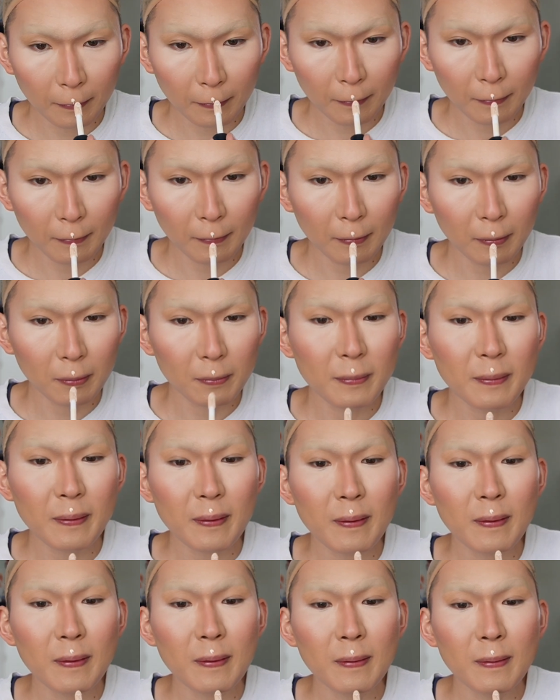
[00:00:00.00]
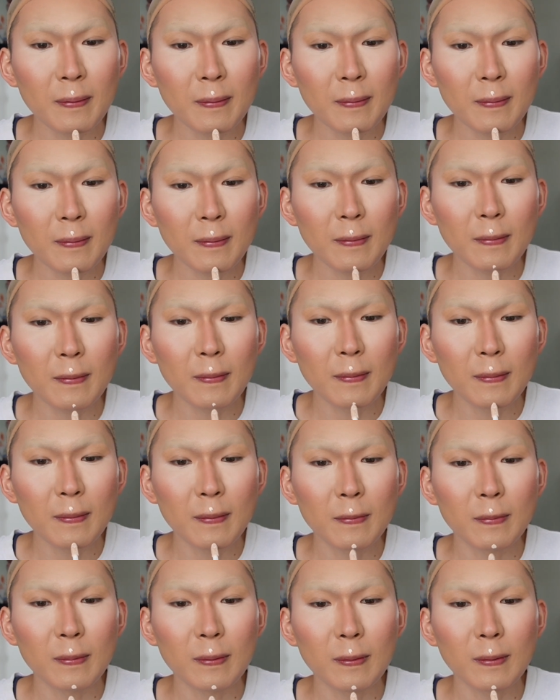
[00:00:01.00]
A little bit here, a little
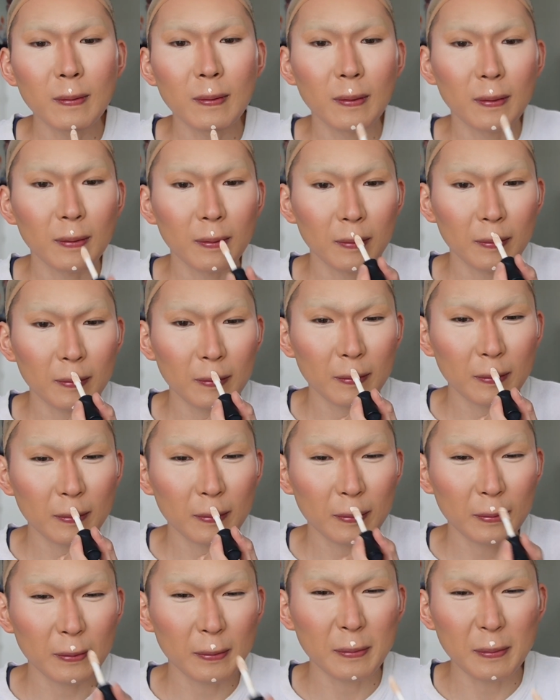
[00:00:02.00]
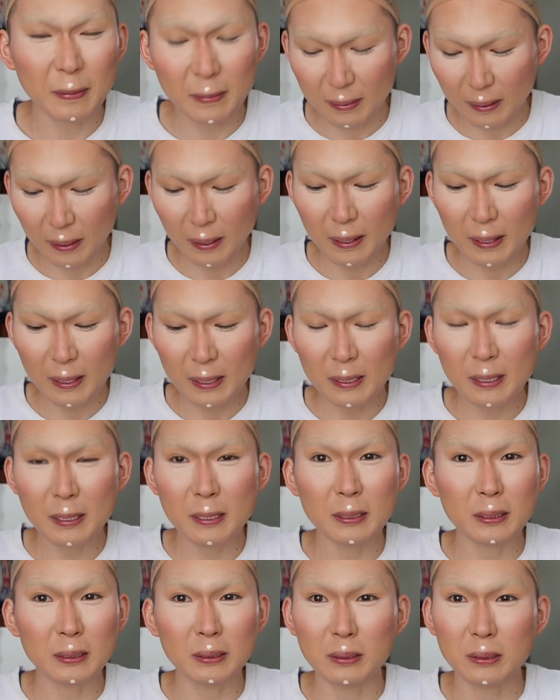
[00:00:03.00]
bit here. Just
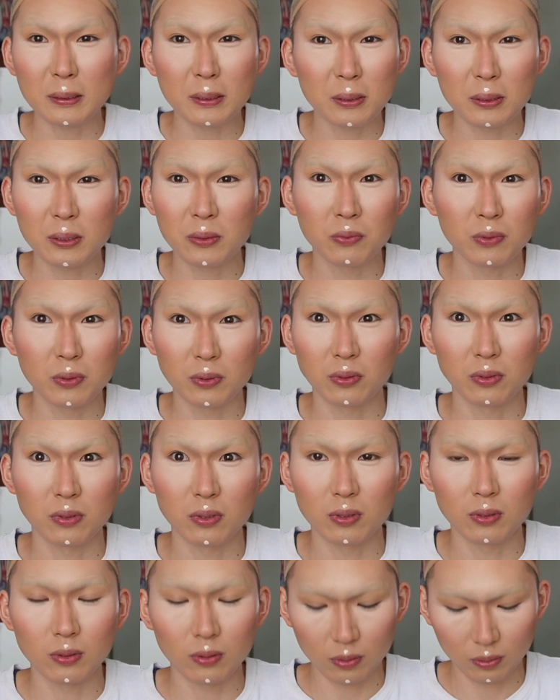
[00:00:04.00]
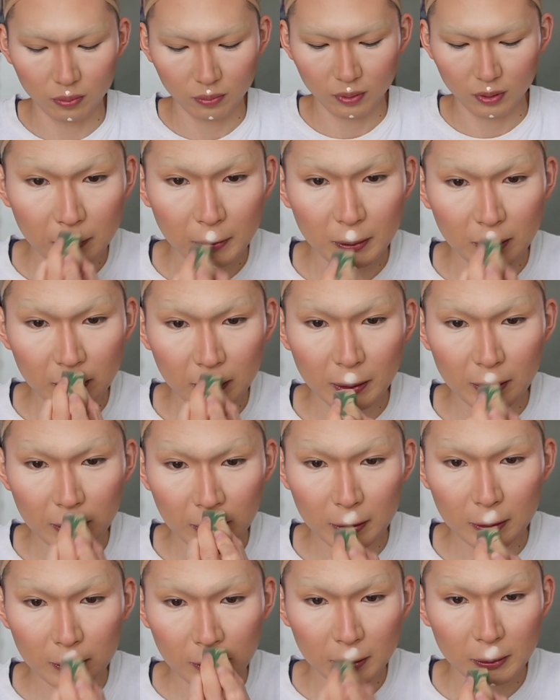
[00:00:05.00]
tiniest dot would do. One tiny
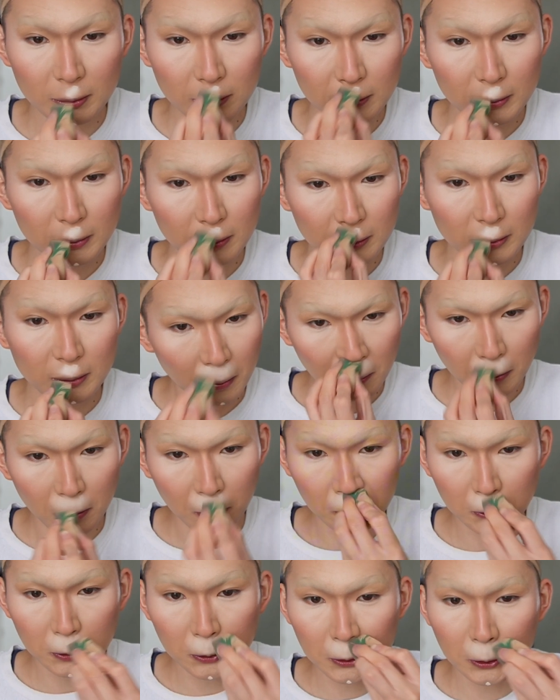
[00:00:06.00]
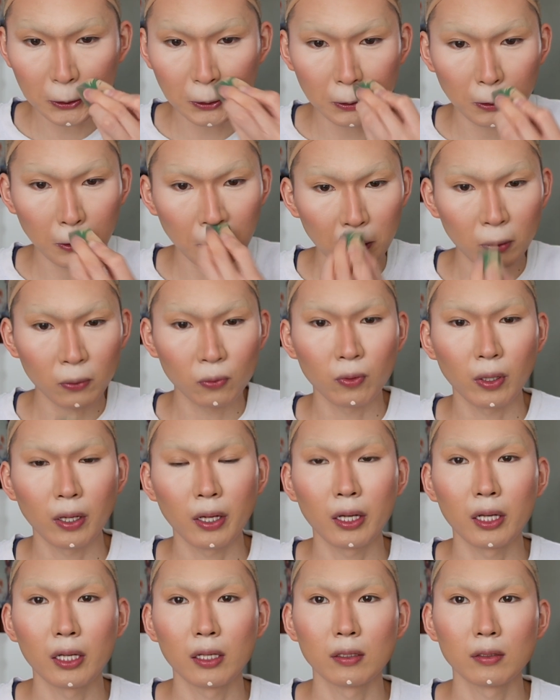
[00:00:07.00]
dot, it goes such a long
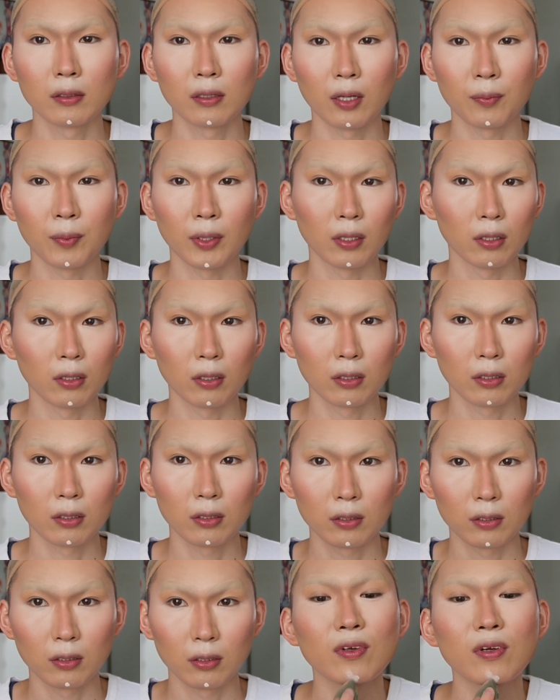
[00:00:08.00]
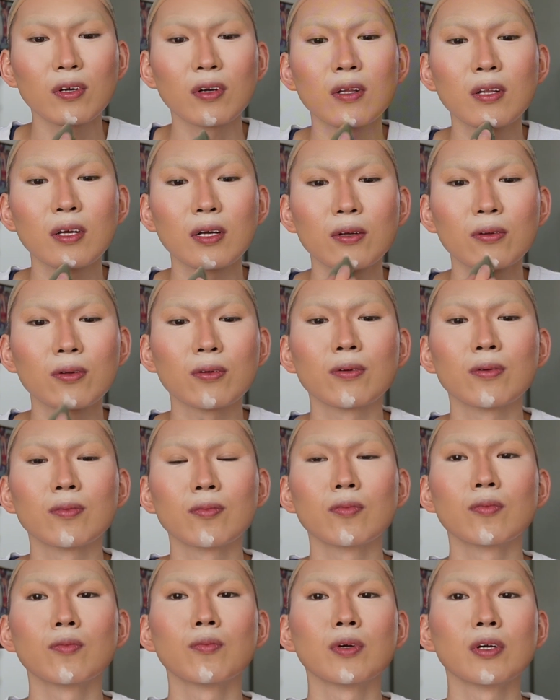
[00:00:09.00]
way. I mean, look. I like to
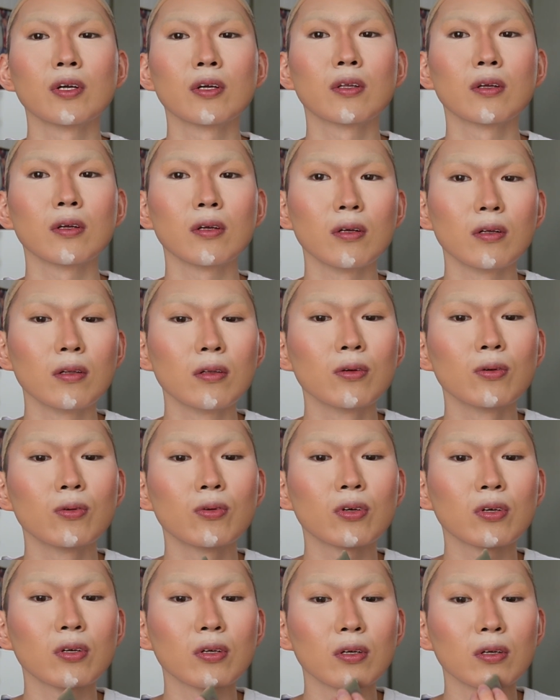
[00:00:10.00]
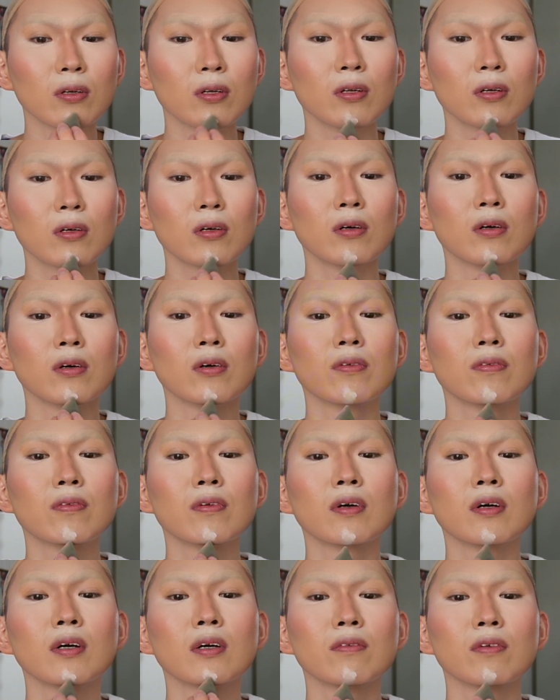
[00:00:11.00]
make the illusion of I
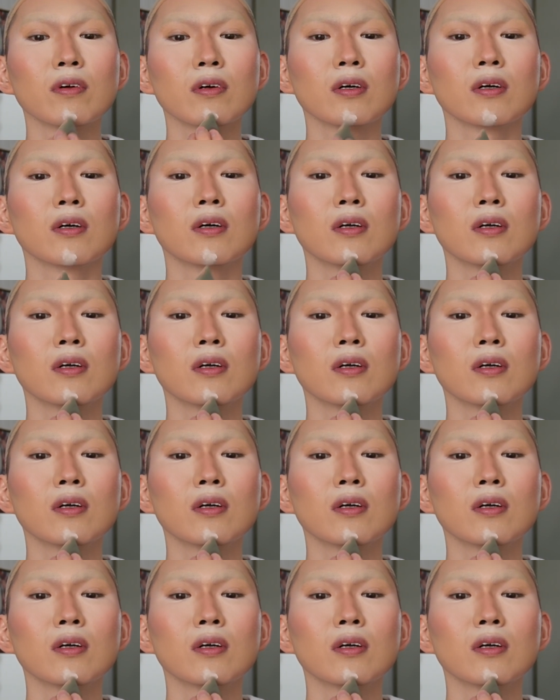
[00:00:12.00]
have a